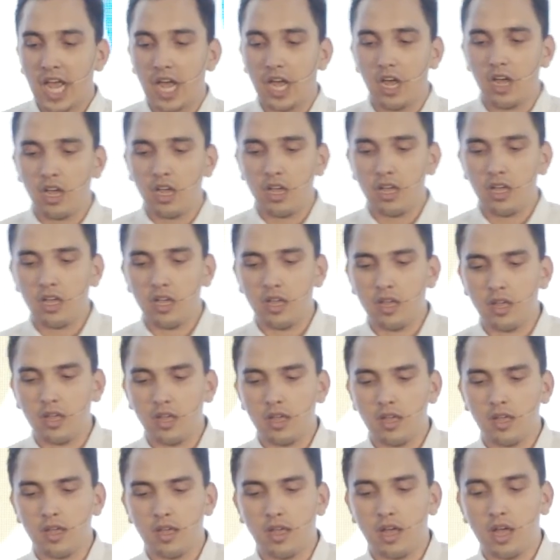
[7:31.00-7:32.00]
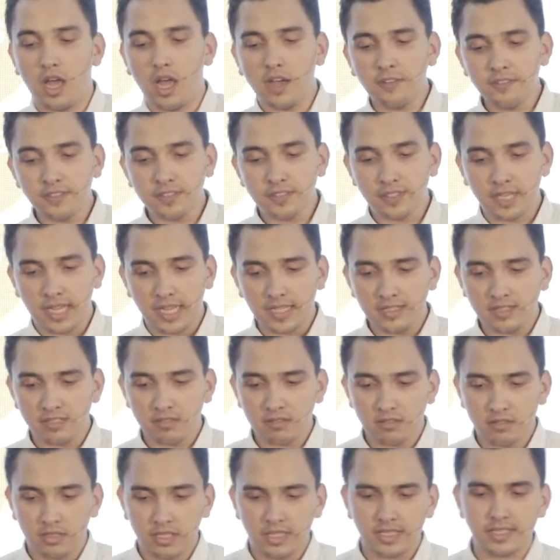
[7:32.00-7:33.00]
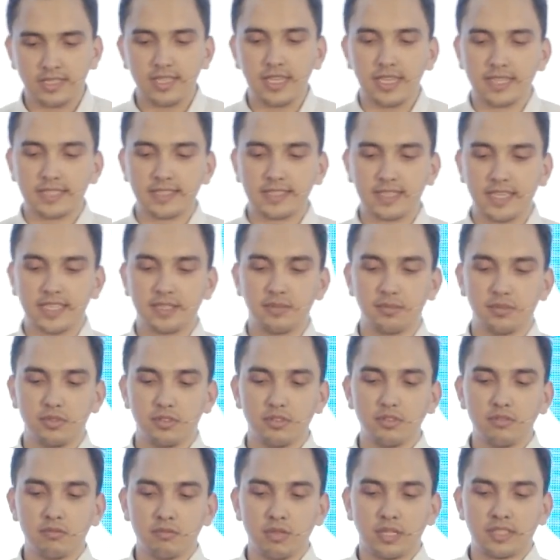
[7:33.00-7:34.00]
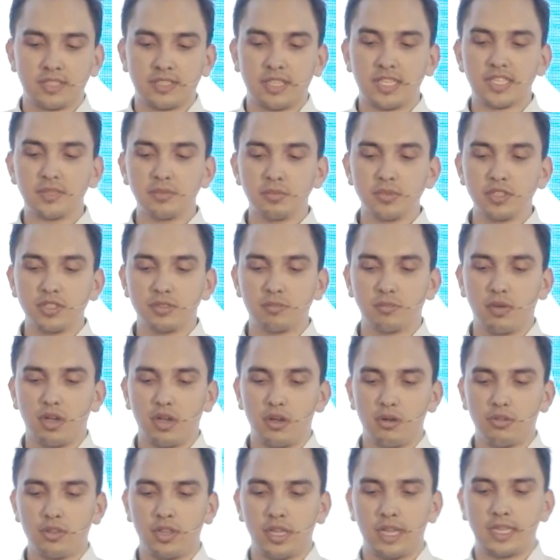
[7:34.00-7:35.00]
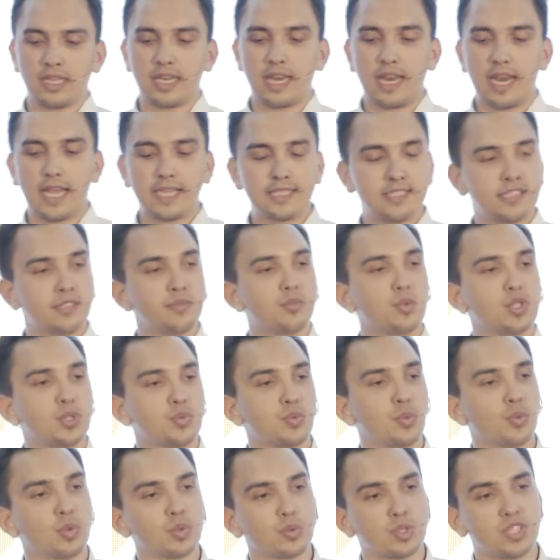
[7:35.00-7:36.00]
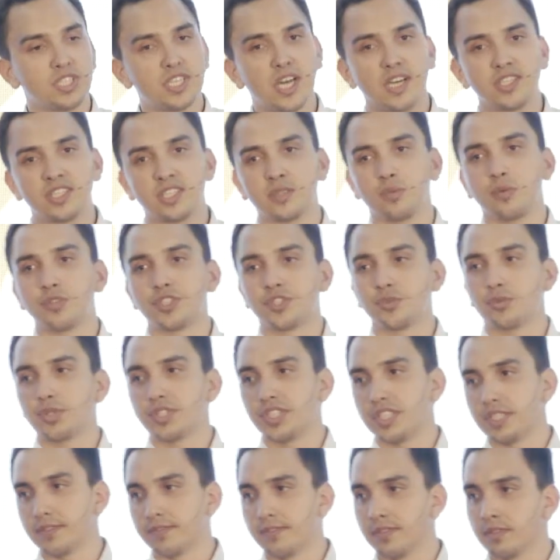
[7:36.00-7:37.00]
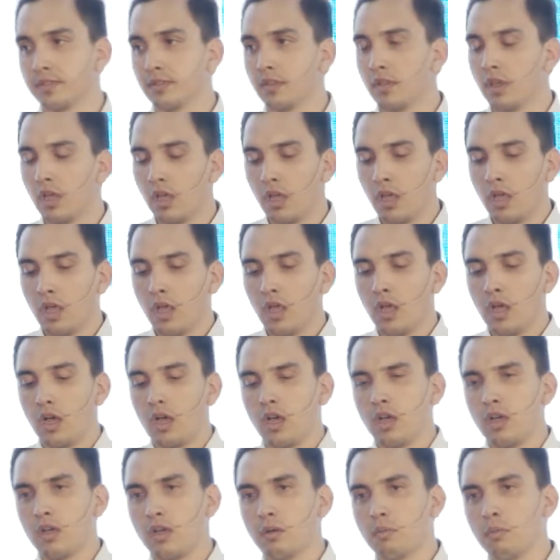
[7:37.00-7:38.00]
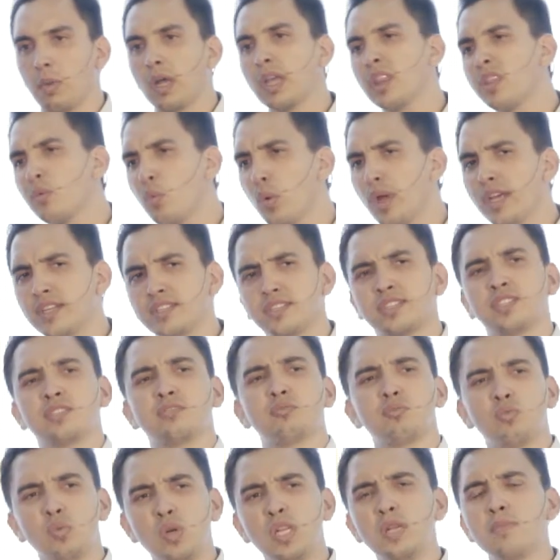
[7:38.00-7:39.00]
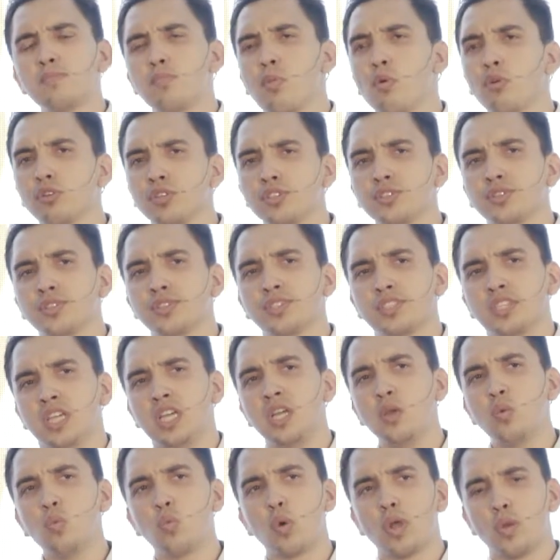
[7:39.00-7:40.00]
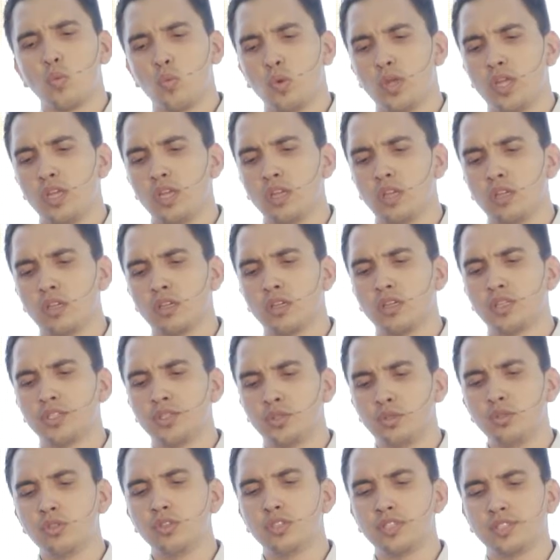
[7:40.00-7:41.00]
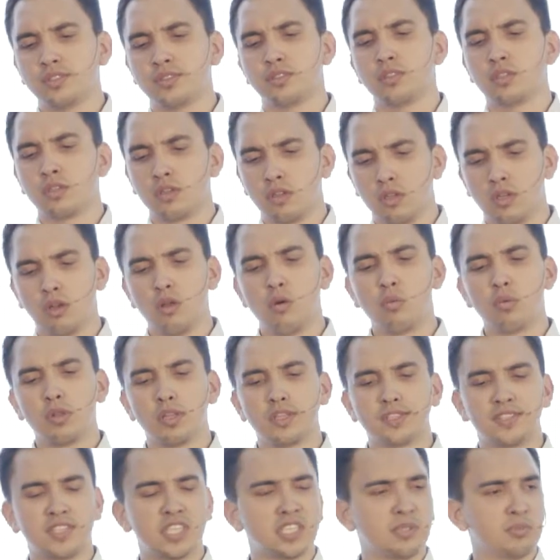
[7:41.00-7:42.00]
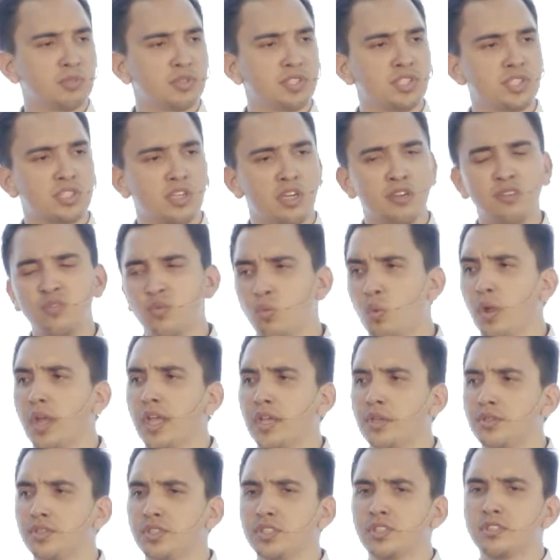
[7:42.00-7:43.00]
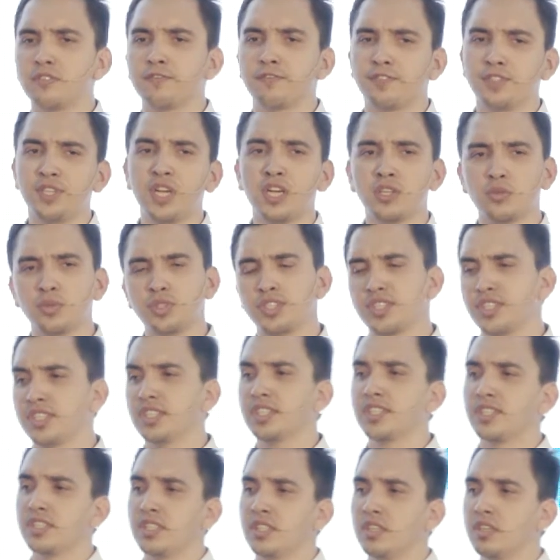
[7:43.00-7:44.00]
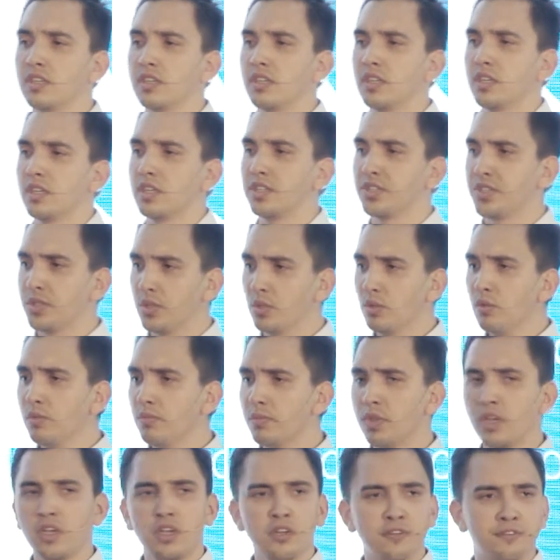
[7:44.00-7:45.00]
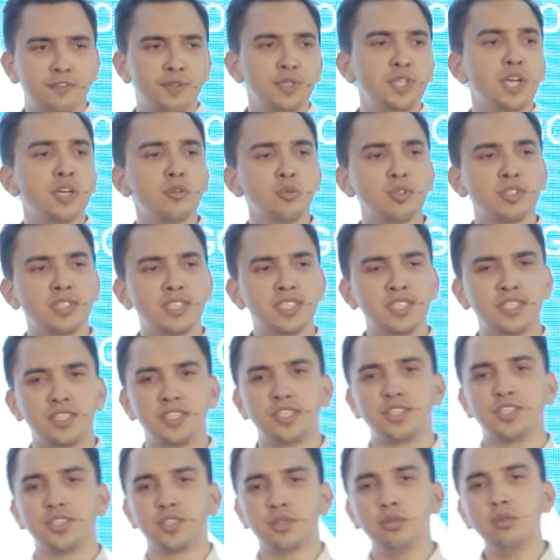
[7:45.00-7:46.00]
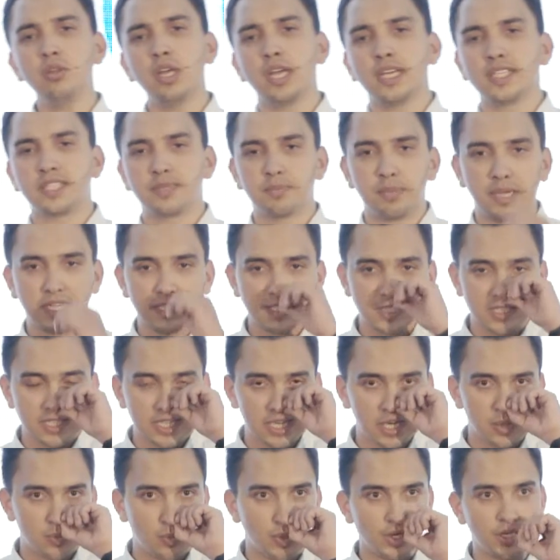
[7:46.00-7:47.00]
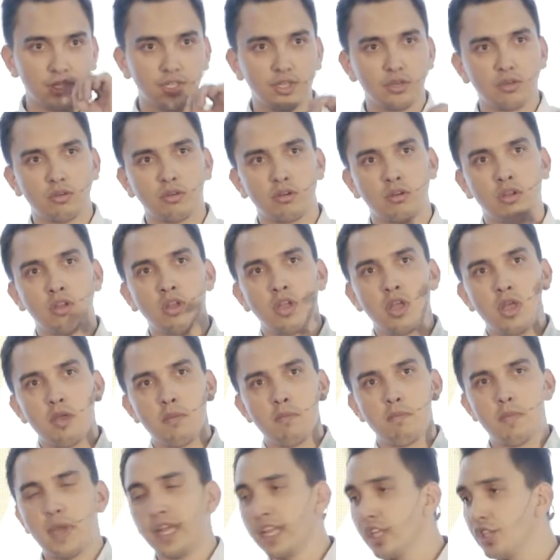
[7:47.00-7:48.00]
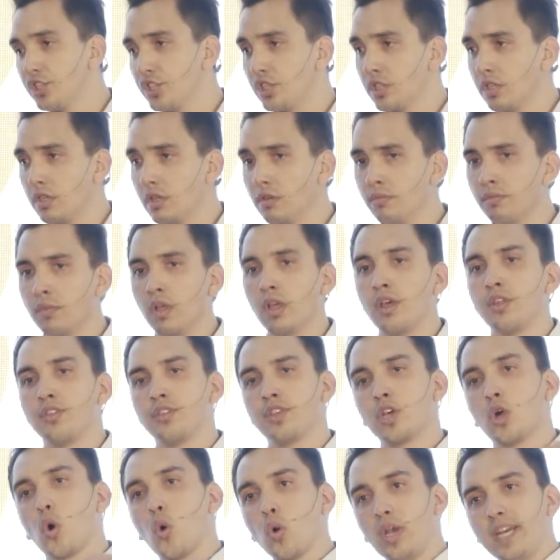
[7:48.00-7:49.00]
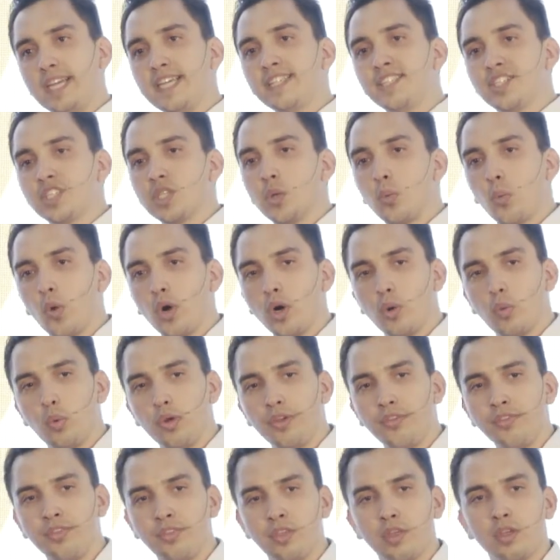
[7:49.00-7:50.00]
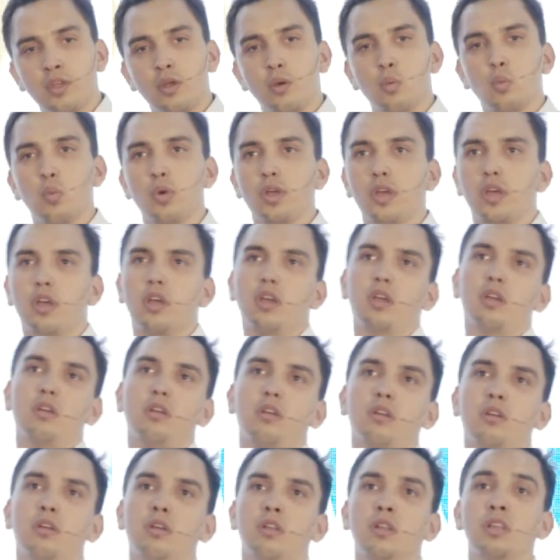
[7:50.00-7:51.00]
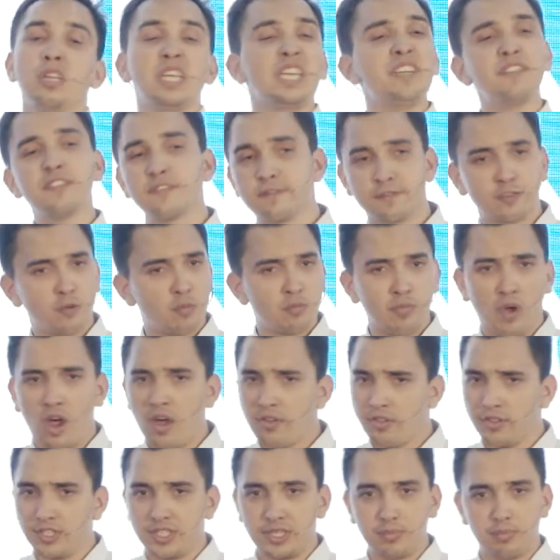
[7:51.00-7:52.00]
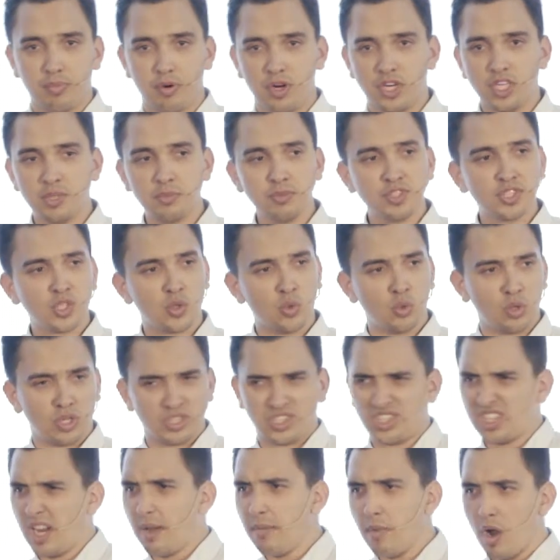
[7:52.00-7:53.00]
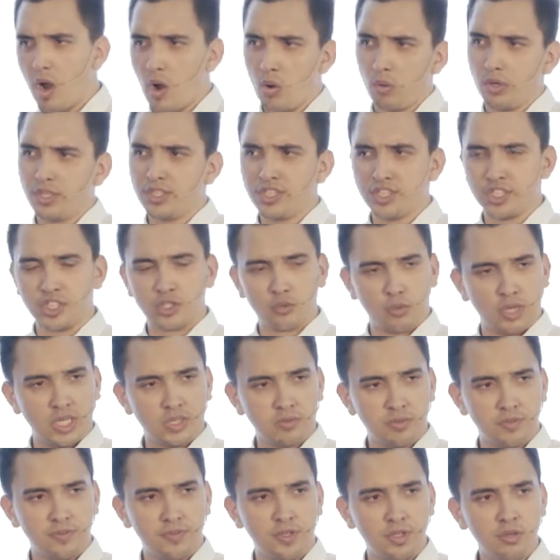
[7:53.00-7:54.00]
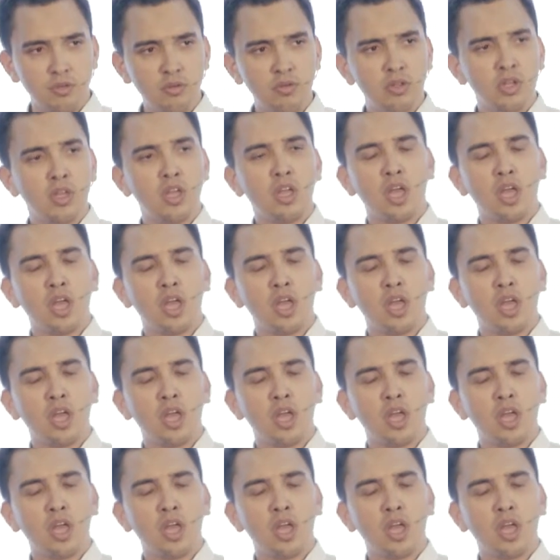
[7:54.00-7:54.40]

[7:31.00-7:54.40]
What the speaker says: After that, it's the assessment. Assessment about the analysis what data was received. By the way, it's really important to say when we doing this global assessment stuff, we're using the 360 tool. 360 tool, it's basically when your manager, the colleagues you work with, even from other departments who somehow integrate with you,